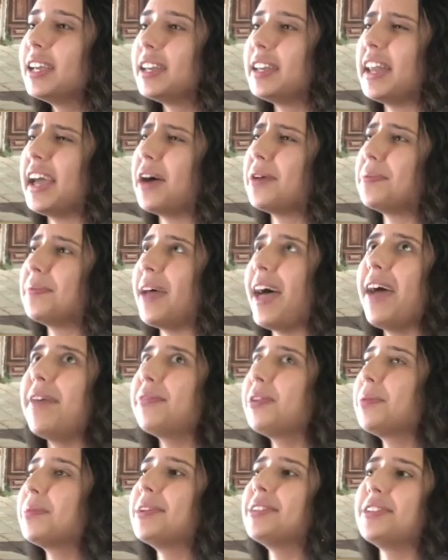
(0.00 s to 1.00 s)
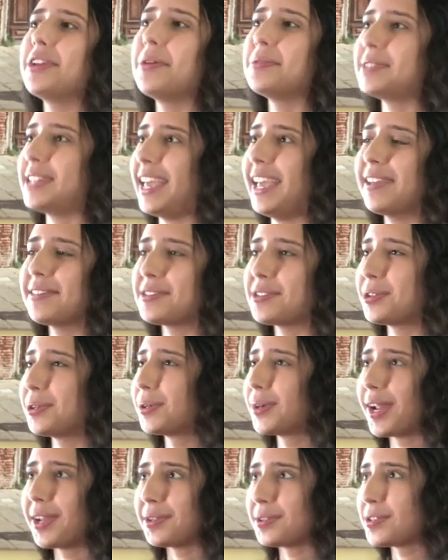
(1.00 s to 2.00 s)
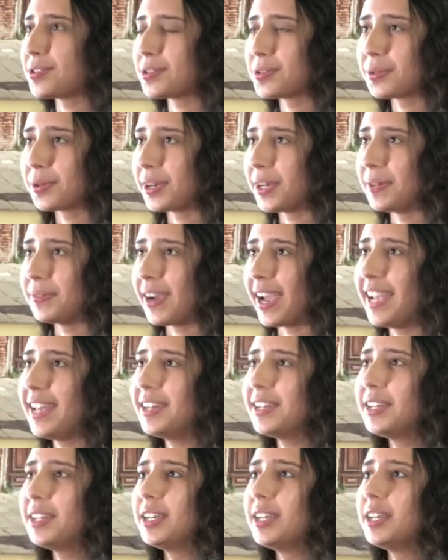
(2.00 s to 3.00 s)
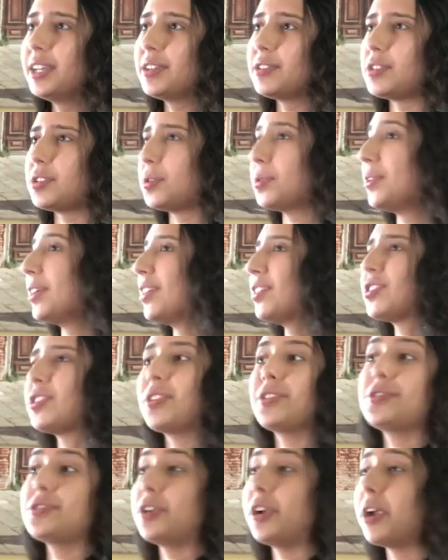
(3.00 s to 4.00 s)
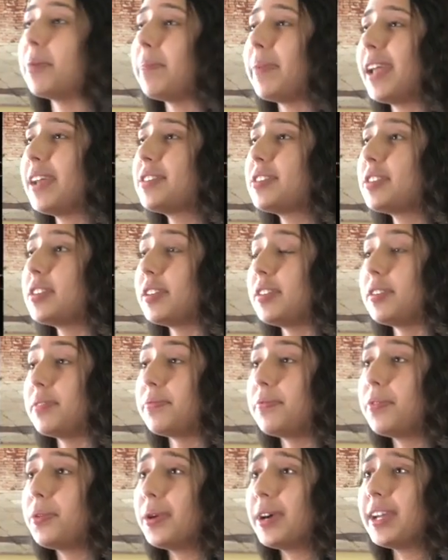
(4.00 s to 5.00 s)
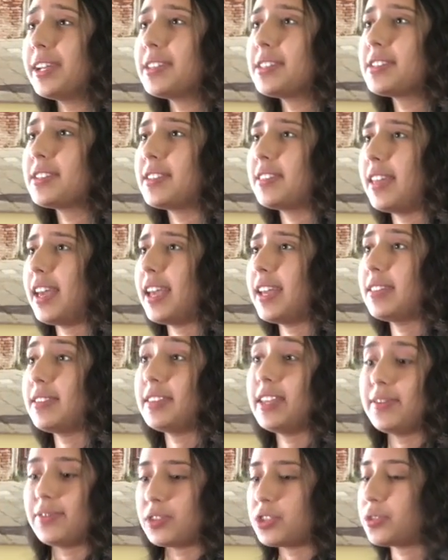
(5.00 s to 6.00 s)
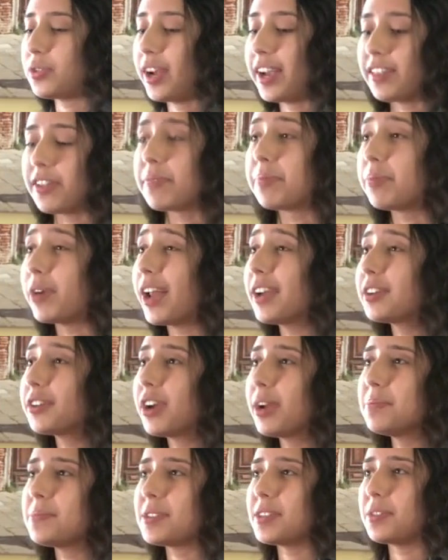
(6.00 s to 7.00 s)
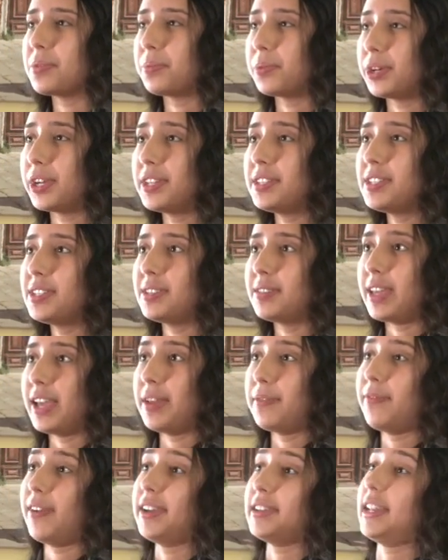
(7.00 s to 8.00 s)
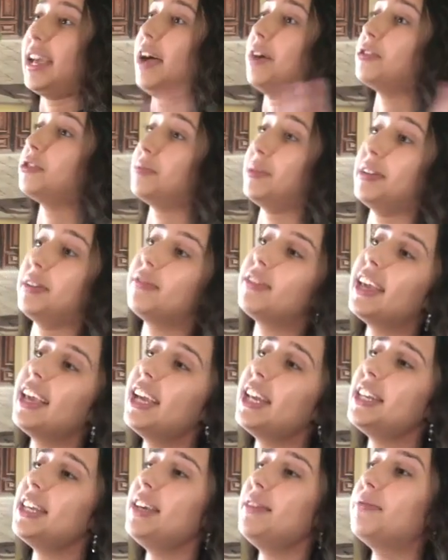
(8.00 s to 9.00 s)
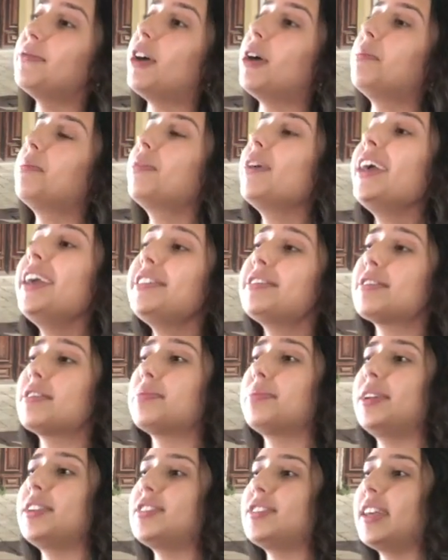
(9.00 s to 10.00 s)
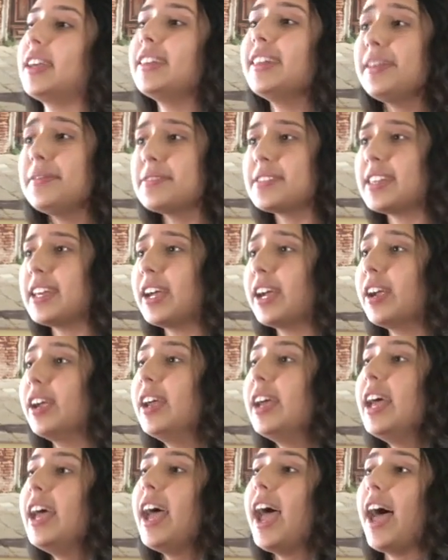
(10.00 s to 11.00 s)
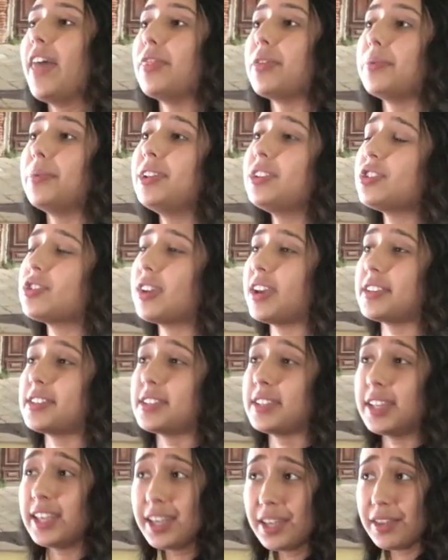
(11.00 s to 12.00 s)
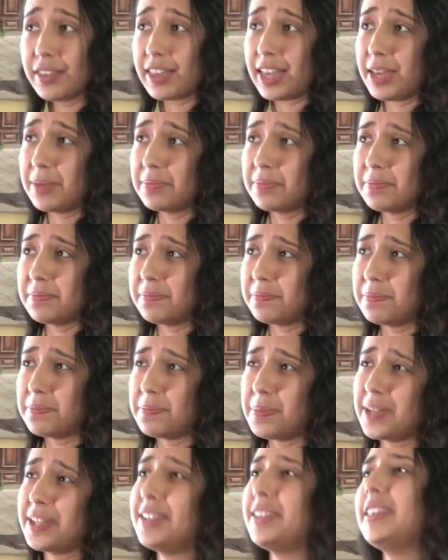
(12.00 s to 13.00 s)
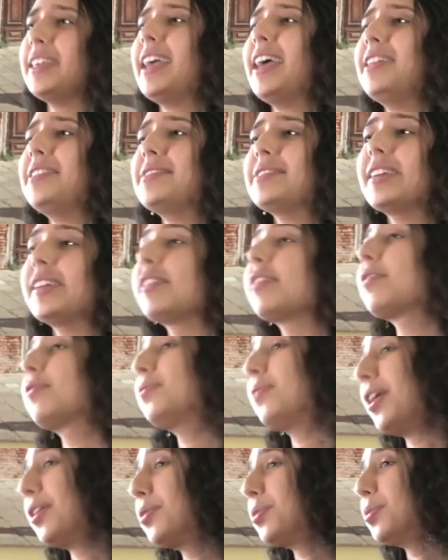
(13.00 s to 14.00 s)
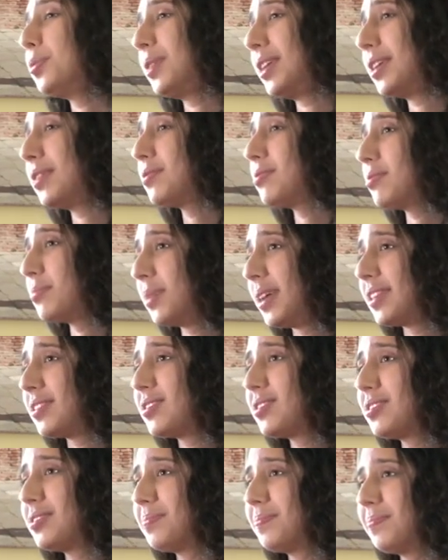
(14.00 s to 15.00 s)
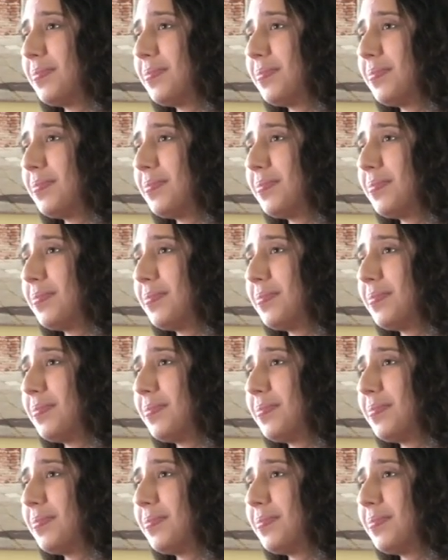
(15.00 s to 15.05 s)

Now, everyone knows Hansel and Gretel's story, right? 2 young children are abandoned in a forest, they leave a trail of breadcrumbs in the woods, they find a house made of candy, fall prey to the witch that lives there, and the witch tries to kill them, but in the end, it's Gretel who kills the witch.